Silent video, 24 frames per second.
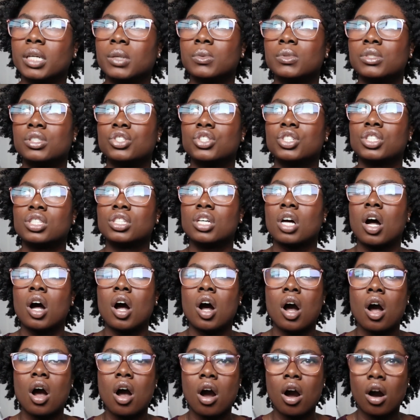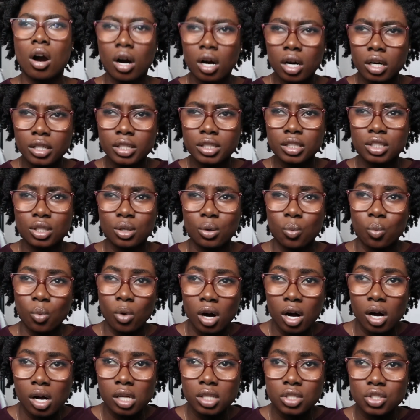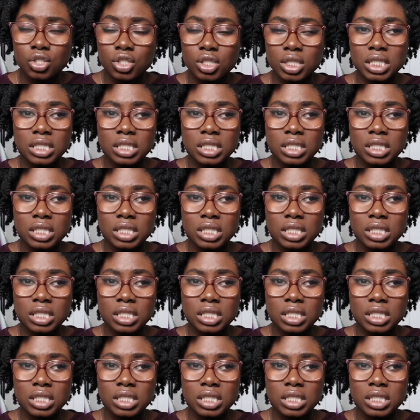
it was just hard to watch.